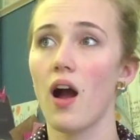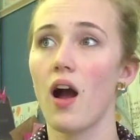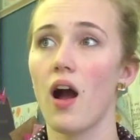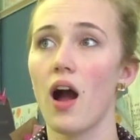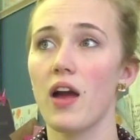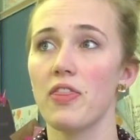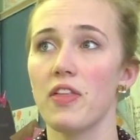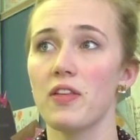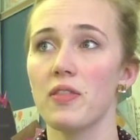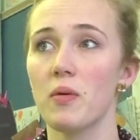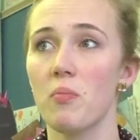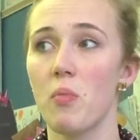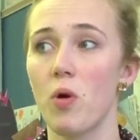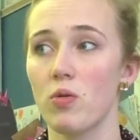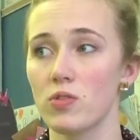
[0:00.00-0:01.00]
I think the
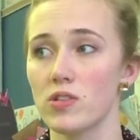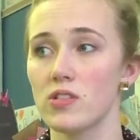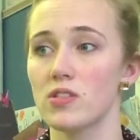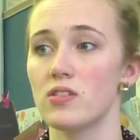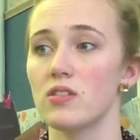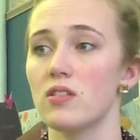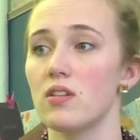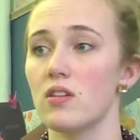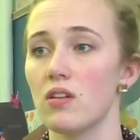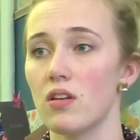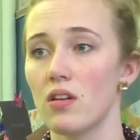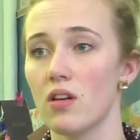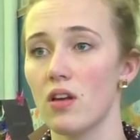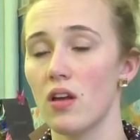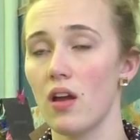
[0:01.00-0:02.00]
most
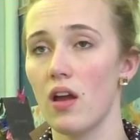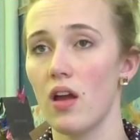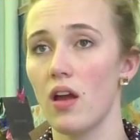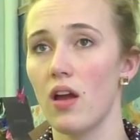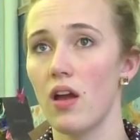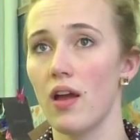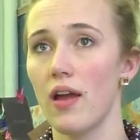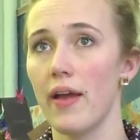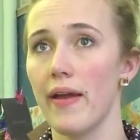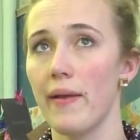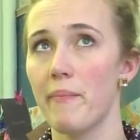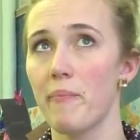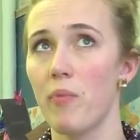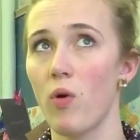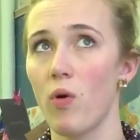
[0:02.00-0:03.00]

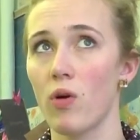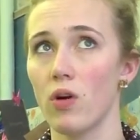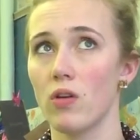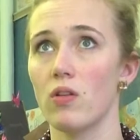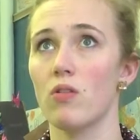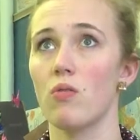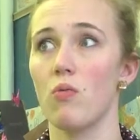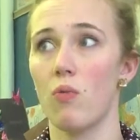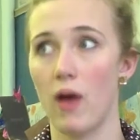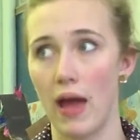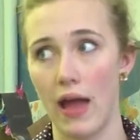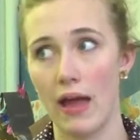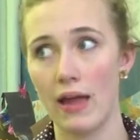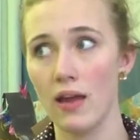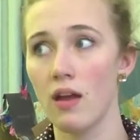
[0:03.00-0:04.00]
important
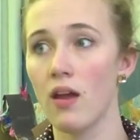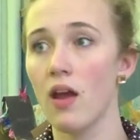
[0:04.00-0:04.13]
way